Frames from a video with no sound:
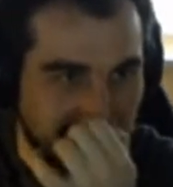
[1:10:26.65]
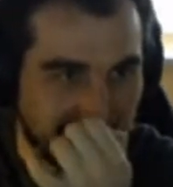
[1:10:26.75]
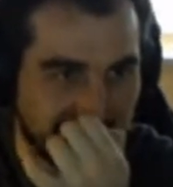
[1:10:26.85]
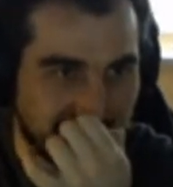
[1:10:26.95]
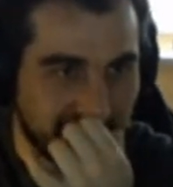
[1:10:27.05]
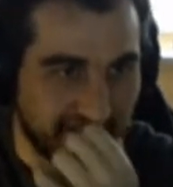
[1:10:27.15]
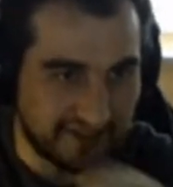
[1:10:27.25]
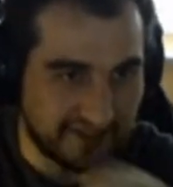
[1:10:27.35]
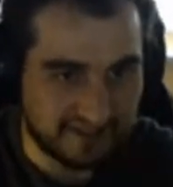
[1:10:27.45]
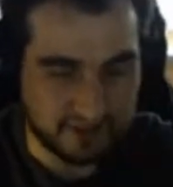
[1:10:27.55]
like there
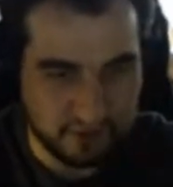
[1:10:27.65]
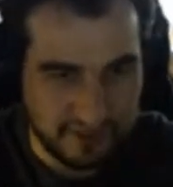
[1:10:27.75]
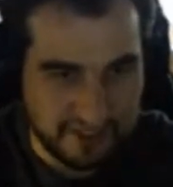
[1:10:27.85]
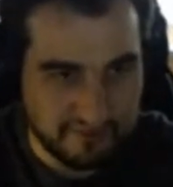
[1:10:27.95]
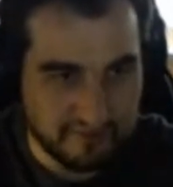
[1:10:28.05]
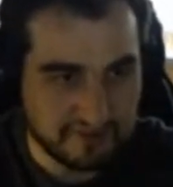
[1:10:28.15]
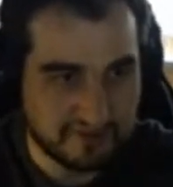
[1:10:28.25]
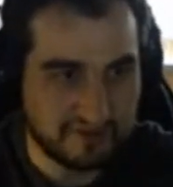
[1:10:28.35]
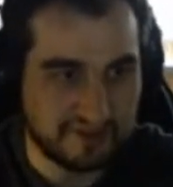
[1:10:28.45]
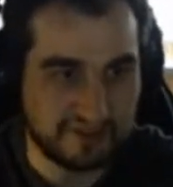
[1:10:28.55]
is the two
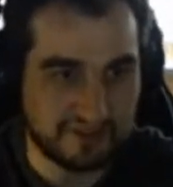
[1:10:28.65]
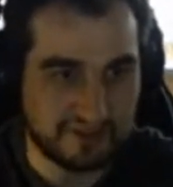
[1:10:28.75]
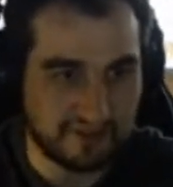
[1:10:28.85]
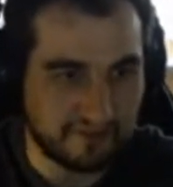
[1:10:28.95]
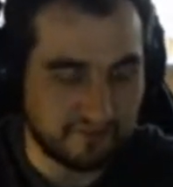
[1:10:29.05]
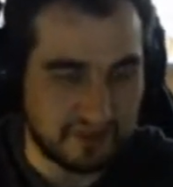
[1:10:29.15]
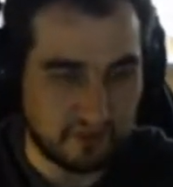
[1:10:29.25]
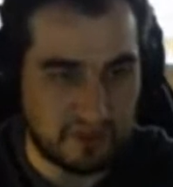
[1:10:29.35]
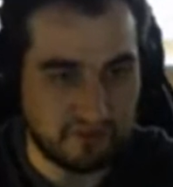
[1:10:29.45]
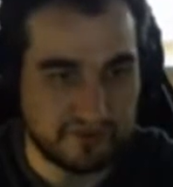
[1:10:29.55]
levels, the
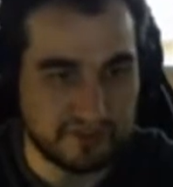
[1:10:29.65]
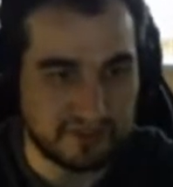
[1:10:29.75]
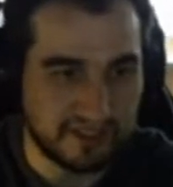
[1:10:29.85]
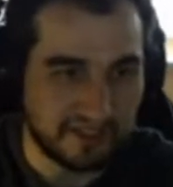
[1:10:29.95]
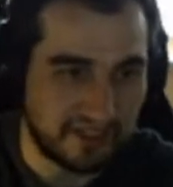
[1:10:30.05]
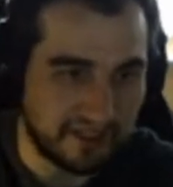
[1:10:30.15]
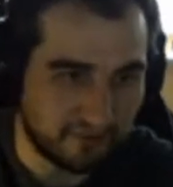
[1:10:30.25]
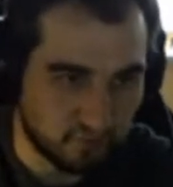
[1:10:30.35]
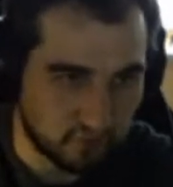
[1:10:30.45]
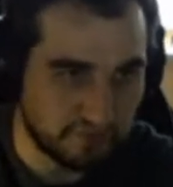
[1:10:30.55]
rounded
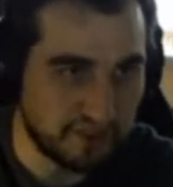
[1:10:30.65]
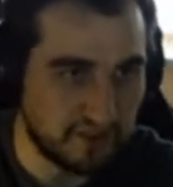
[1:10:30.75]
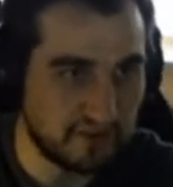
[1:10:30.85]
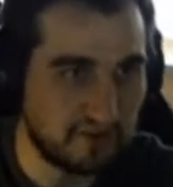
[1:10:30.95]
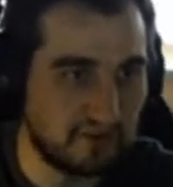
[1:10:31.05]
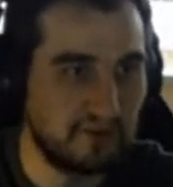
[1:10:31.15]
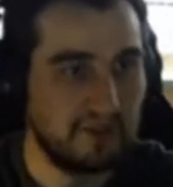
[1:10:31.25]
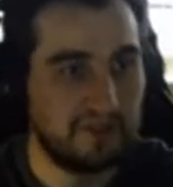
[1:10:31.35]
room here,